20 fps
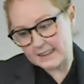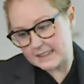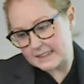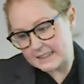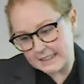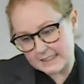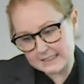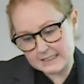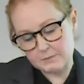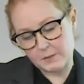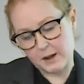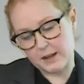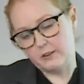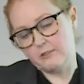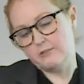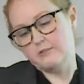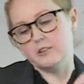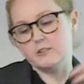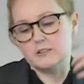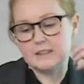clear spinal
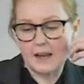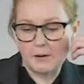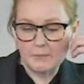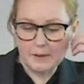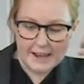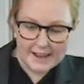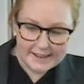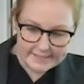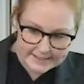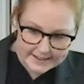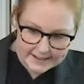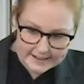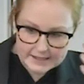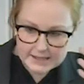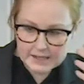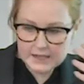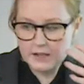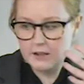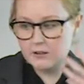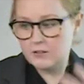fluid coming out their
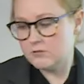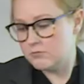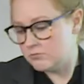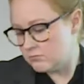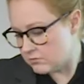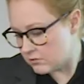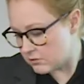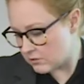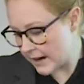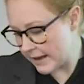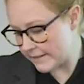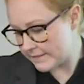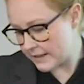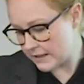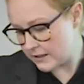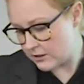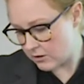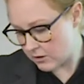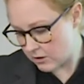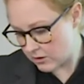ear or out their
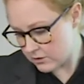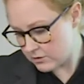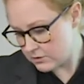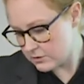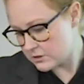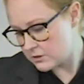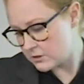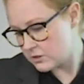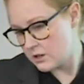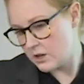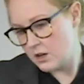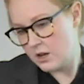nose.